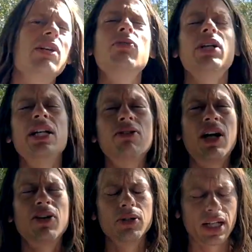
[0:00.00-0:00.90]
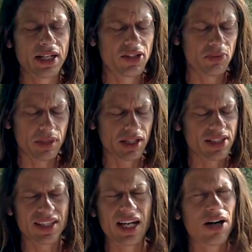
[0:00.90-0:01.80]
and reading Rahu and Ketu,
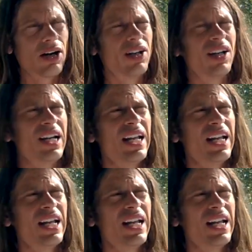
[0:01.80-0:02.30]
because they are